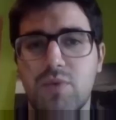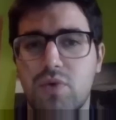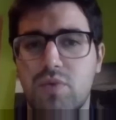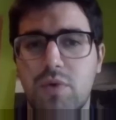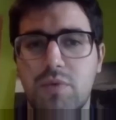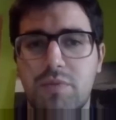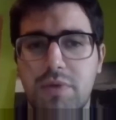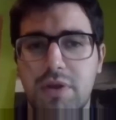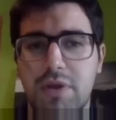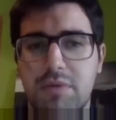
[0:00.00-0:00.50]
would
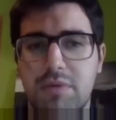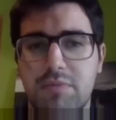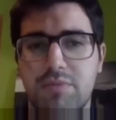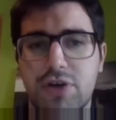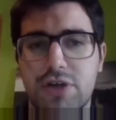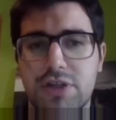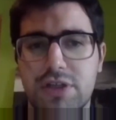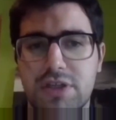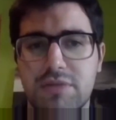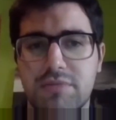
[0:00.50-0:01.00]
be
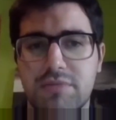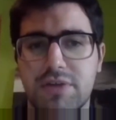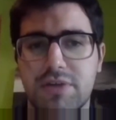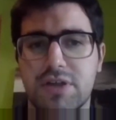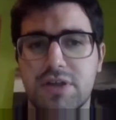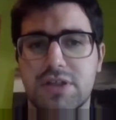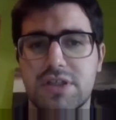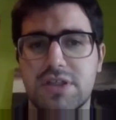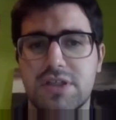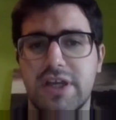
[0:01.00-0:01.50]
important
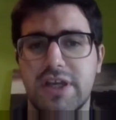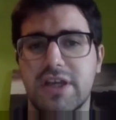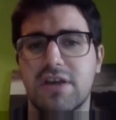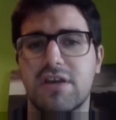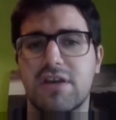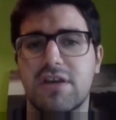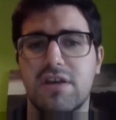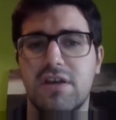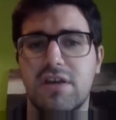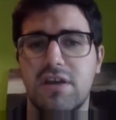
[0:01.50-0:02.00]
because, like,
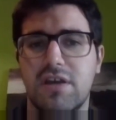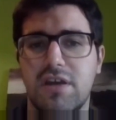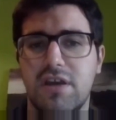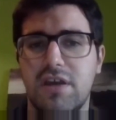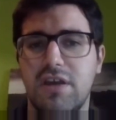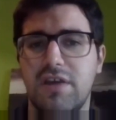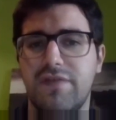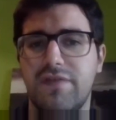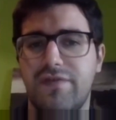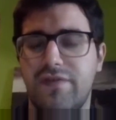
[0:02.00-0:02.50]

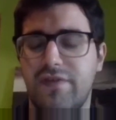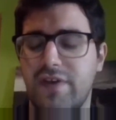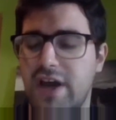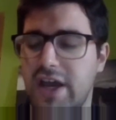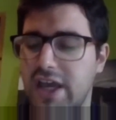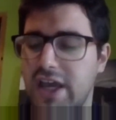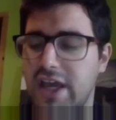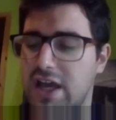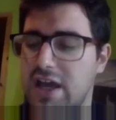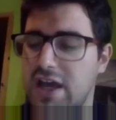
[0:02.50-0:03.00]
if I
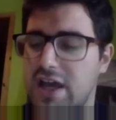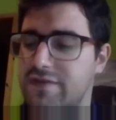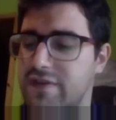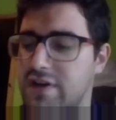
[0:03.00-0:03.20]
have a